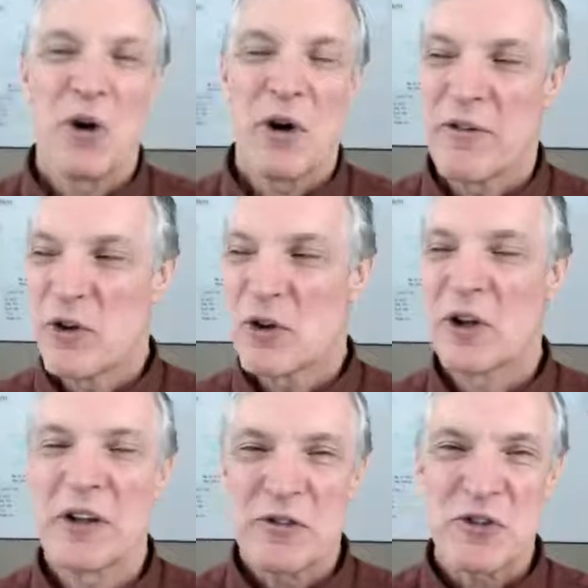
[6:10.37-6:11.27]
if you're
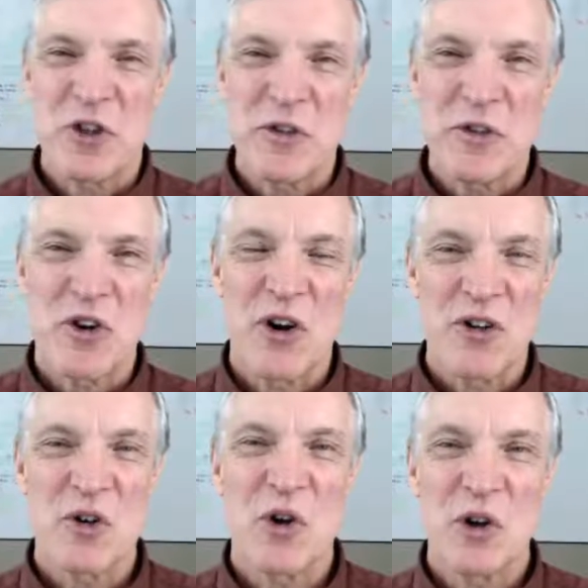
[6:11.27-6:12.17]
looking for service on
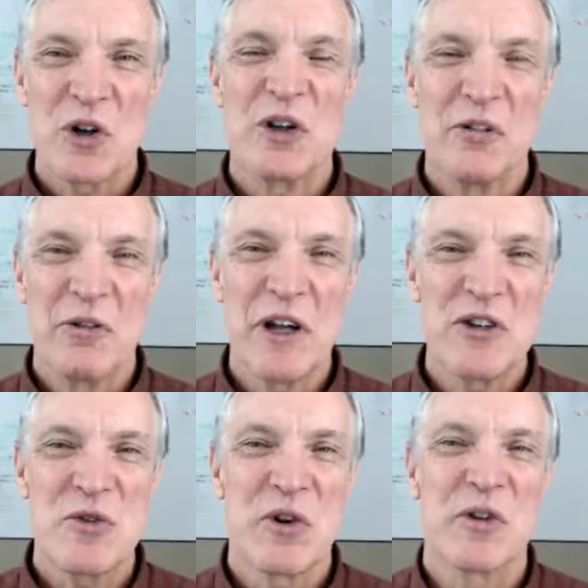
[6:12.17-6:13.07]
your
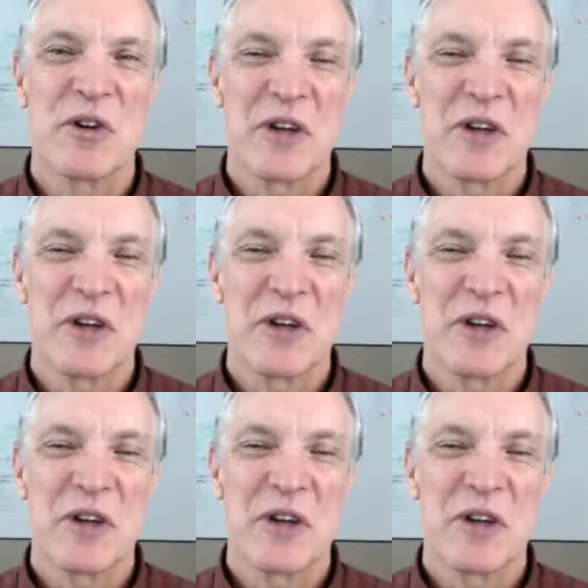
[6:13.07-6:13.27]
Range Rover,